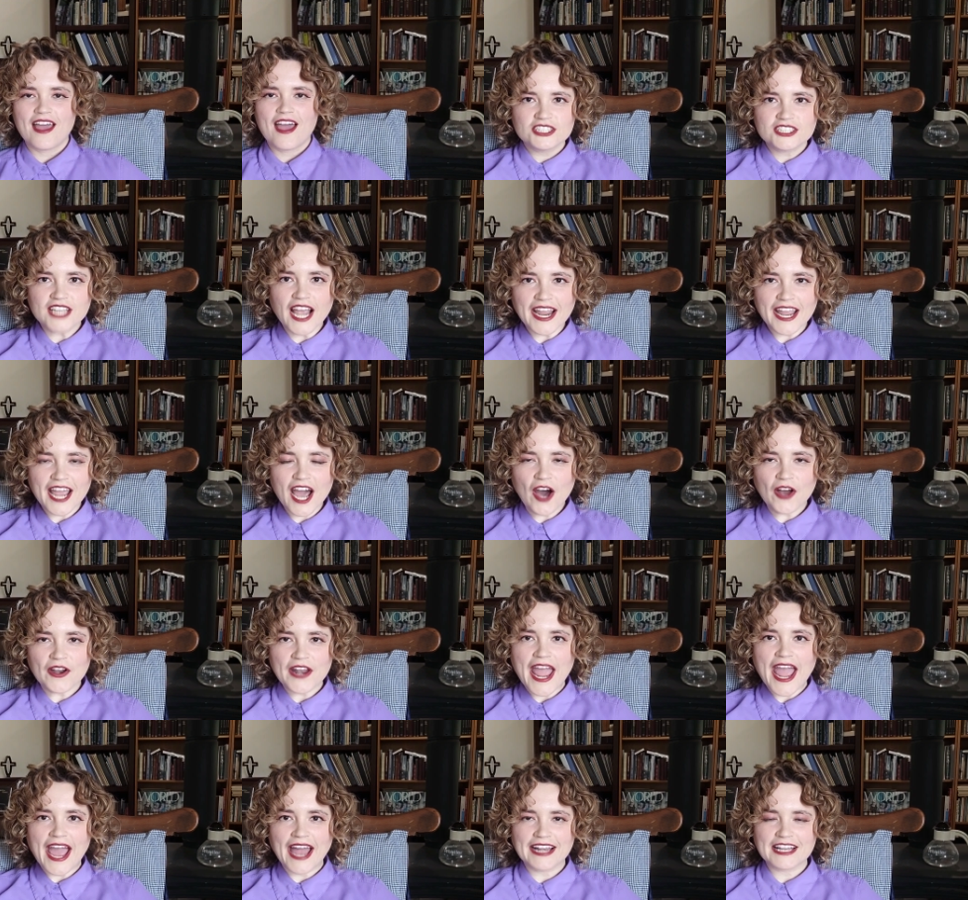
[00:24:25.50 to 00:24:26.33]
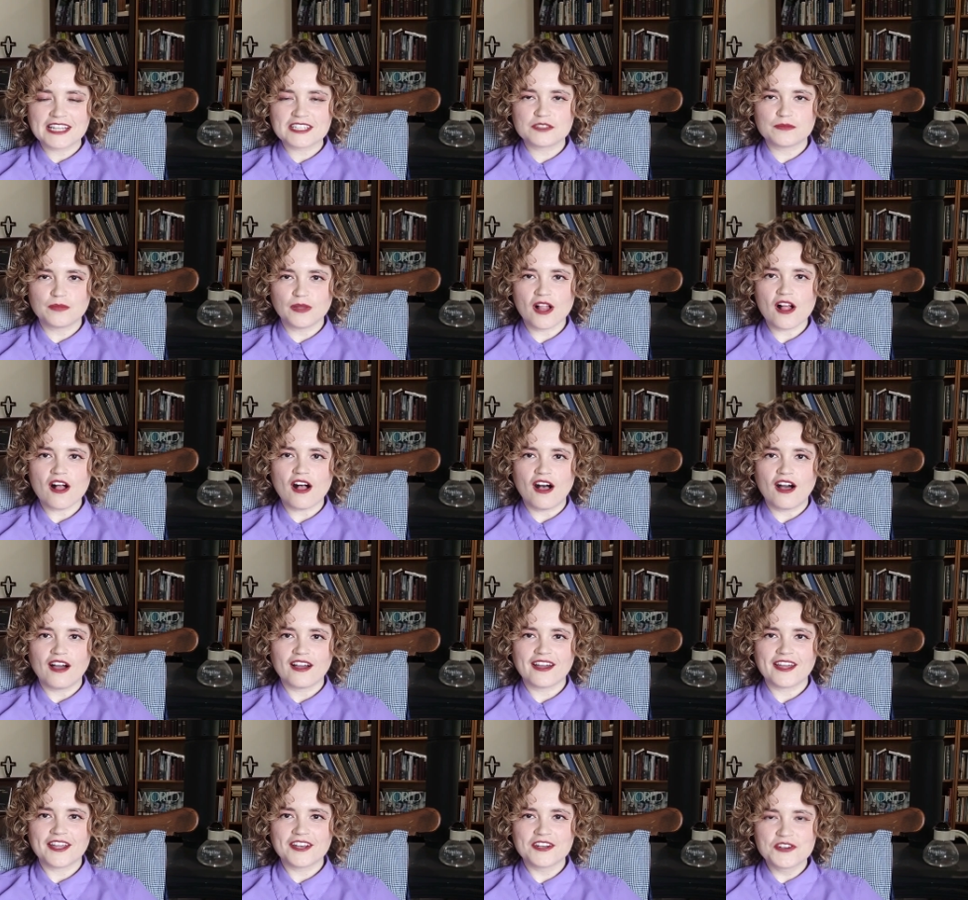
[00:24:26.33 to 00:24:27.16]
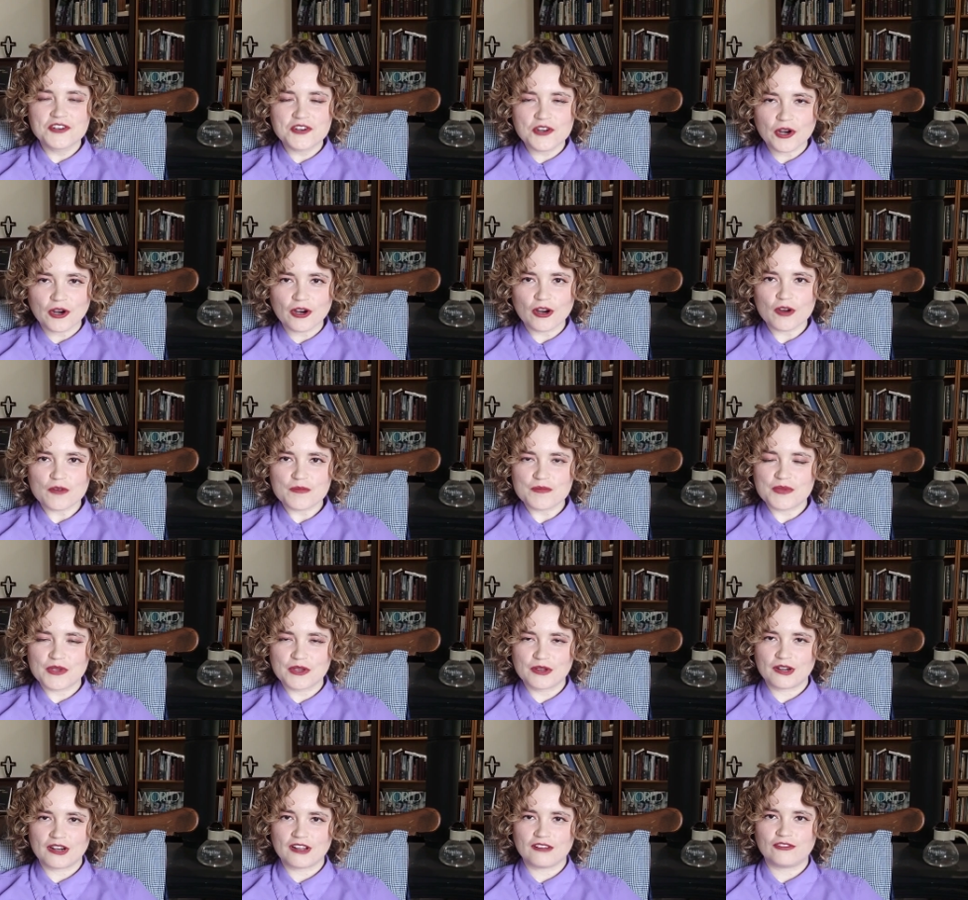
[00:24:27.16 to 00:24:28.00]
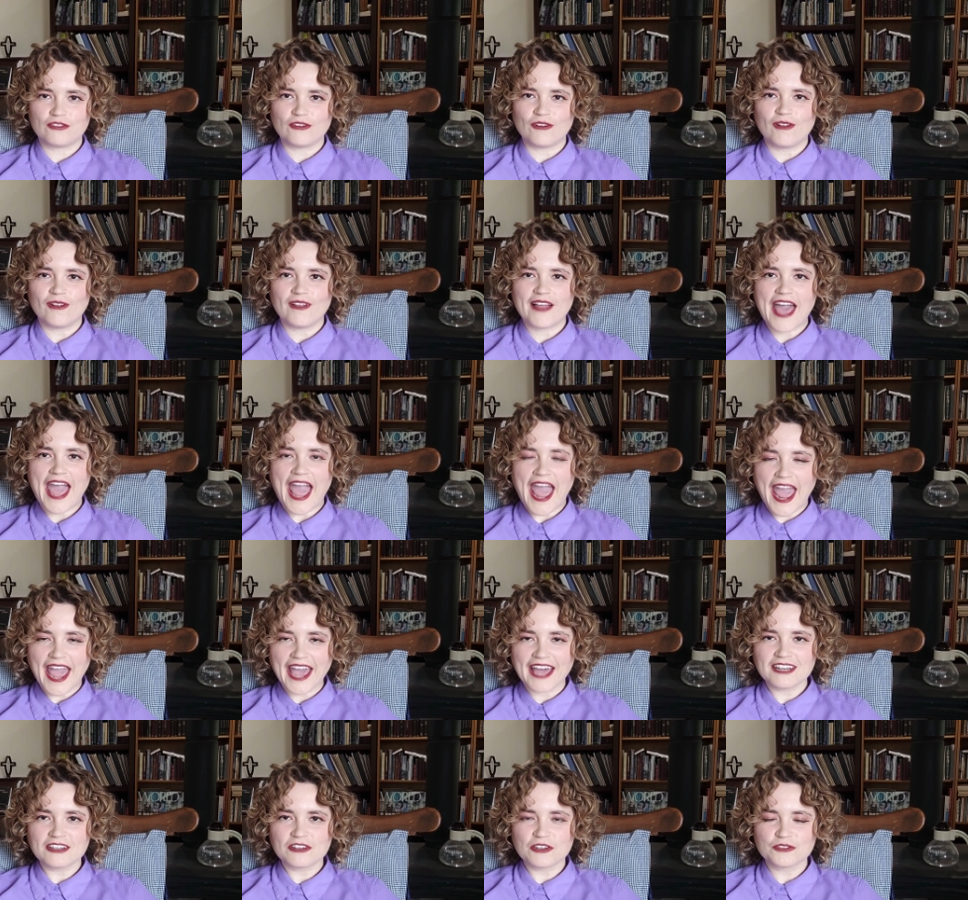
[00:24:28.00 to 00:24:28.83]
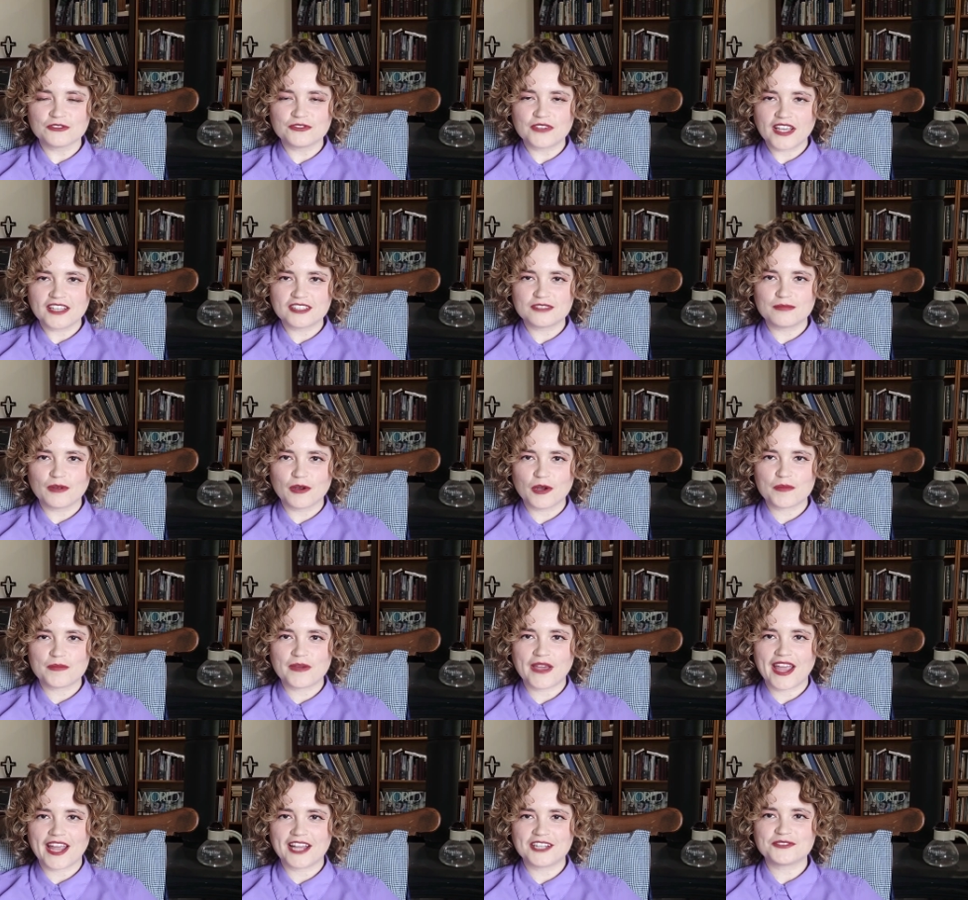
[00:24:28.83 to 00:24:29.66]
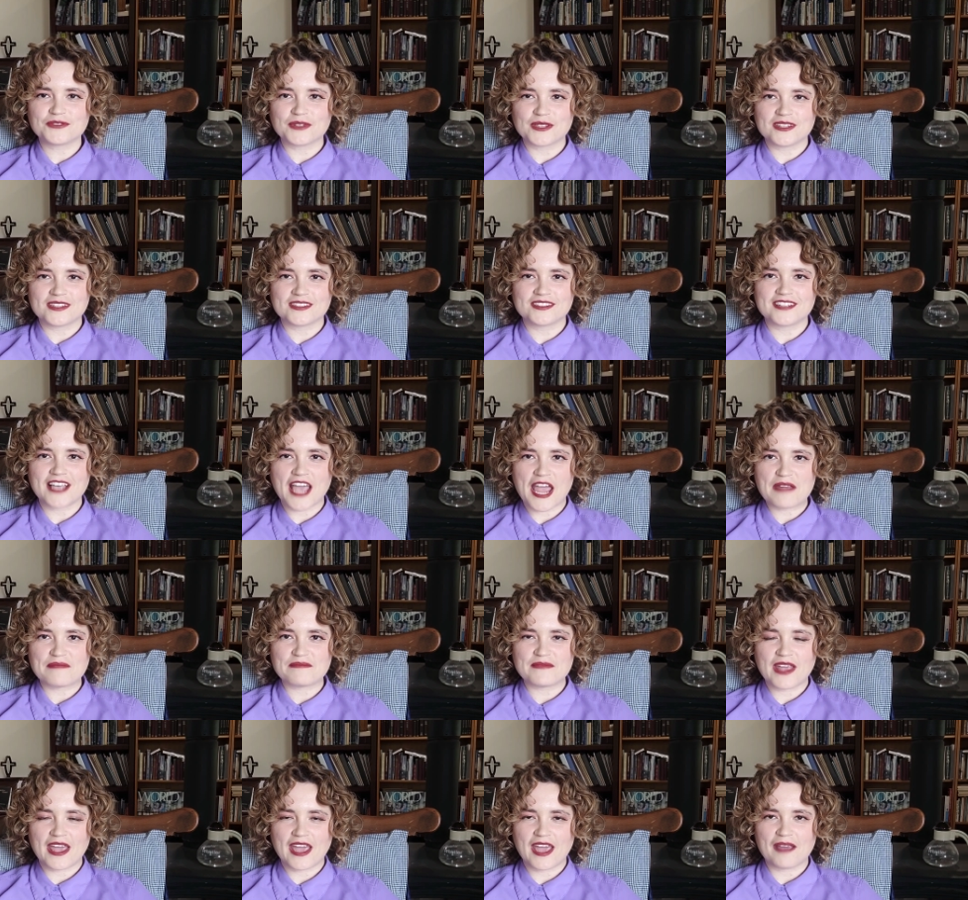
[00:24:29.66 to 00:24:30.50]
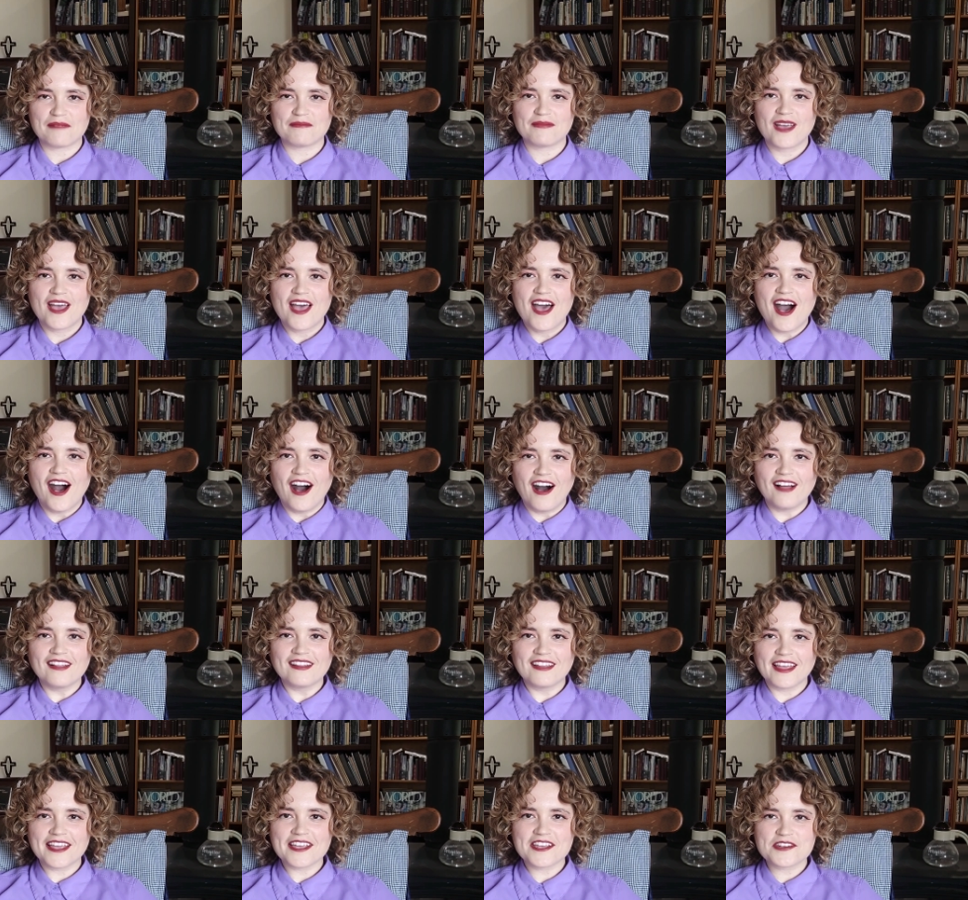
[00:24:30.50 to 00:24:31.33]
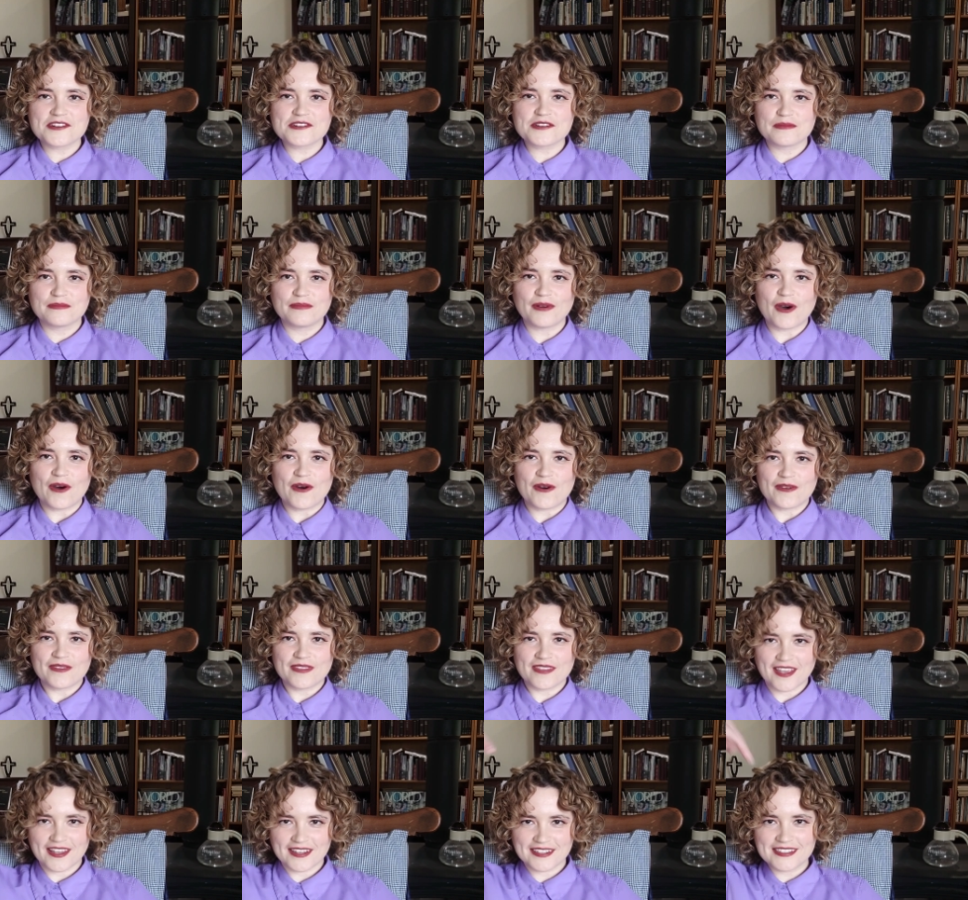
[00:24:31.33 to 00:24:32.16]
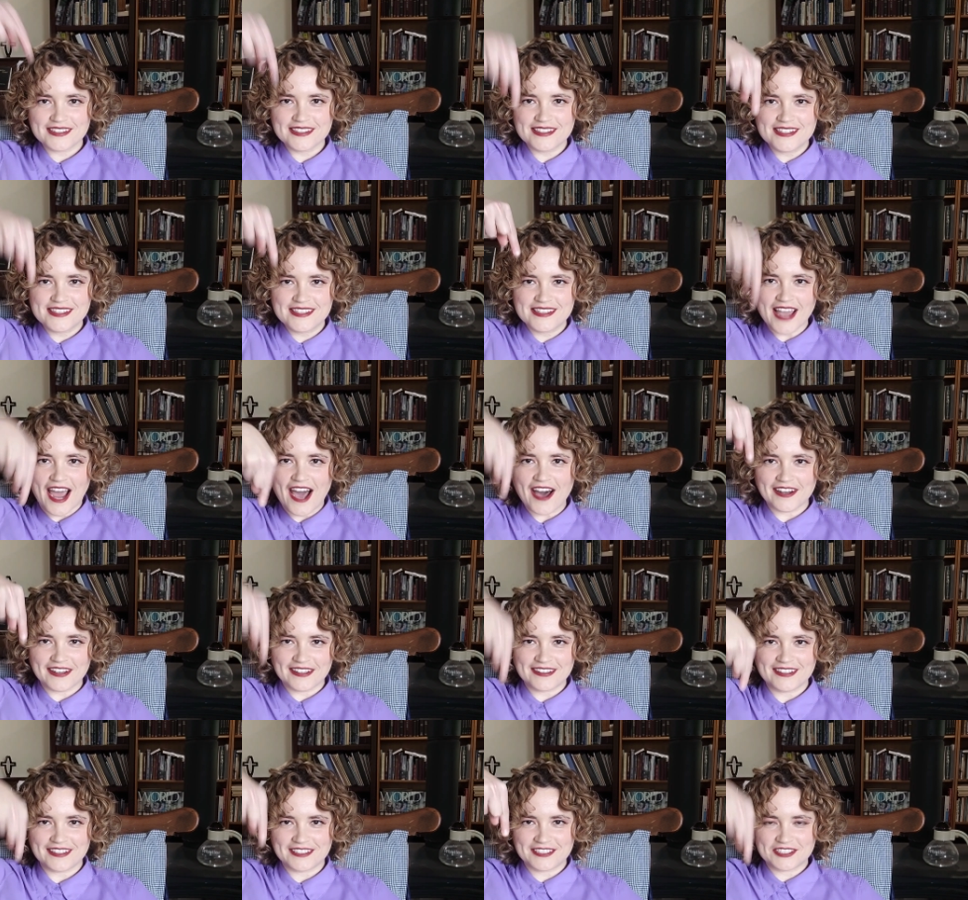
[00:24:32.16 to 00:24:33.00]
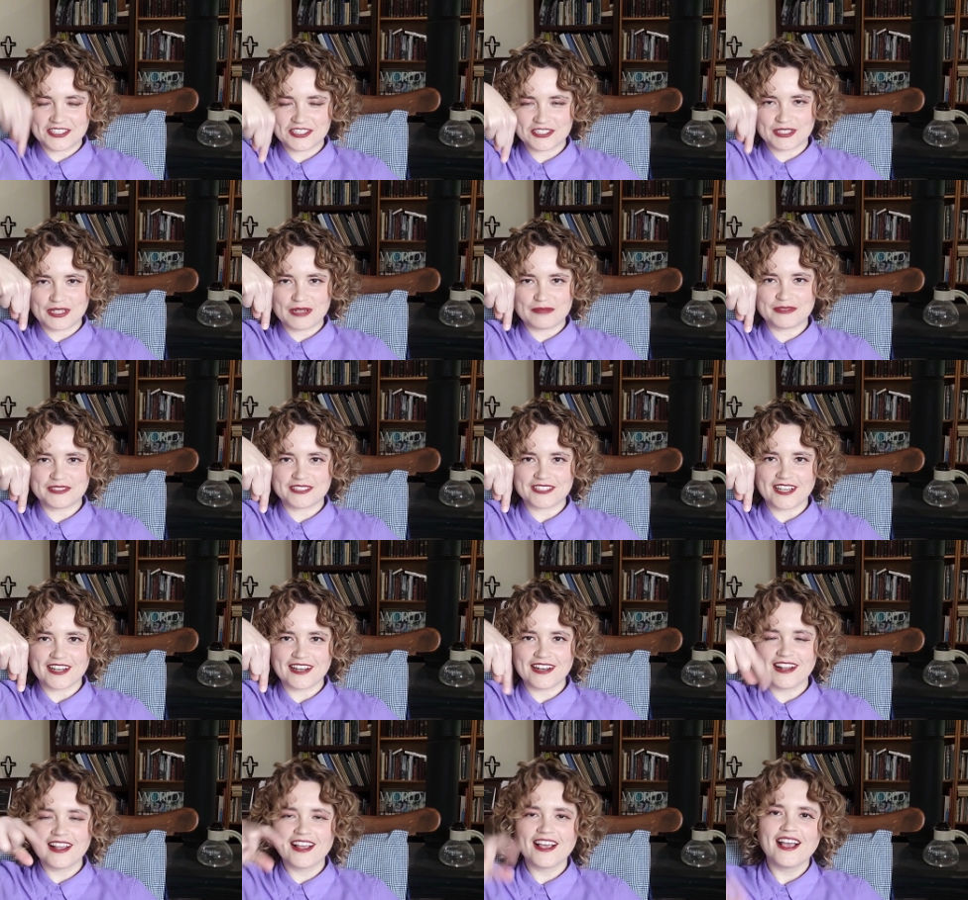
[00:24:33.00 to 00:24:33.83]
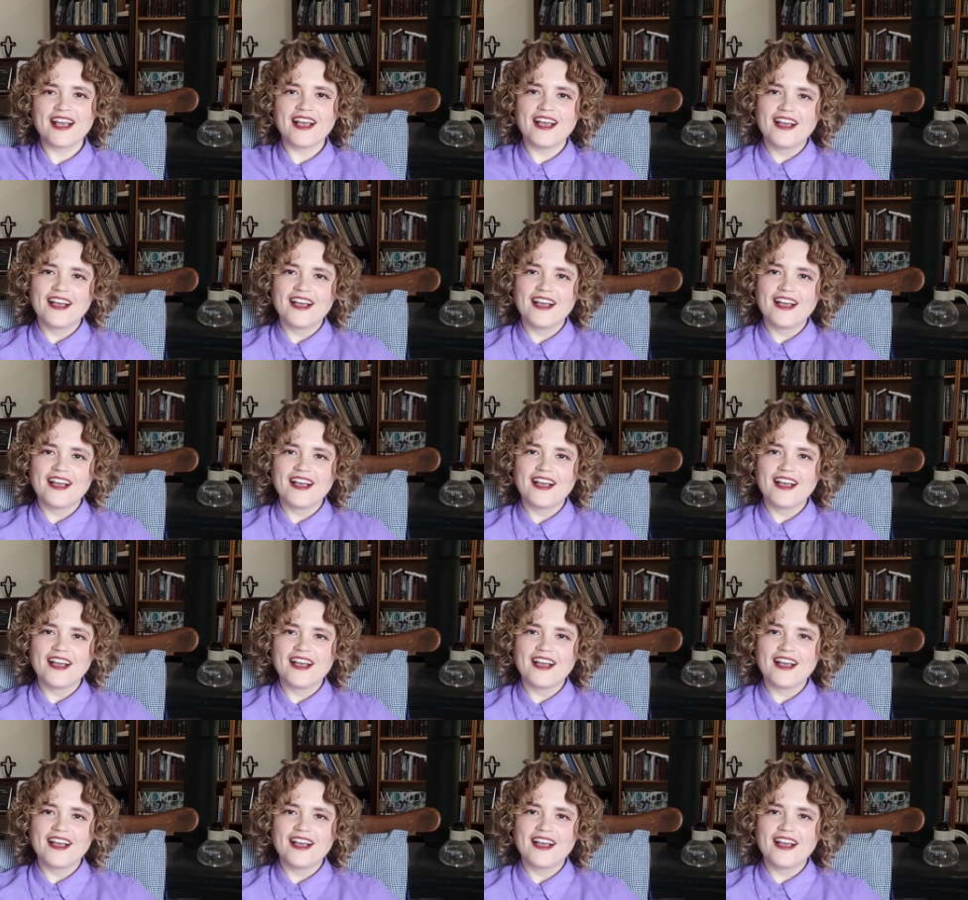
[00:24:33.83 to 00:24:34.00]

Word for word: Check out Annie's blog, Neurobeautiful, and her Facebook page with the same name. I'll link you to both down in the description.